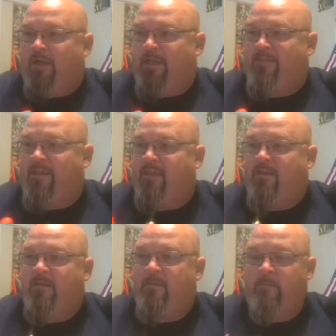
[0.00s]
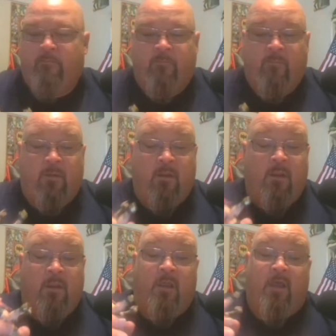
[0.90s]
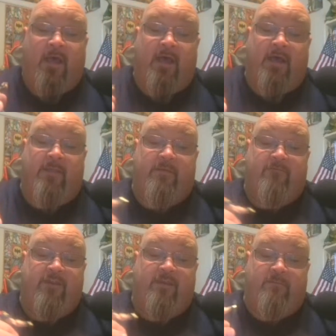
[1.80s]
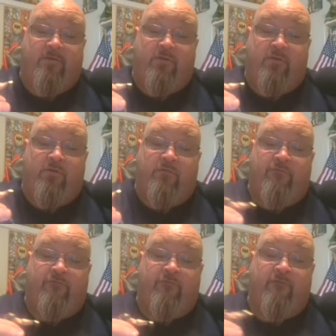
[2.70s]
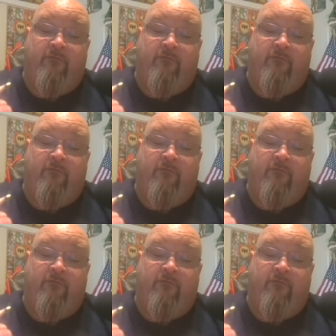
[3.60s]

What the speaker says: I think. The feet move.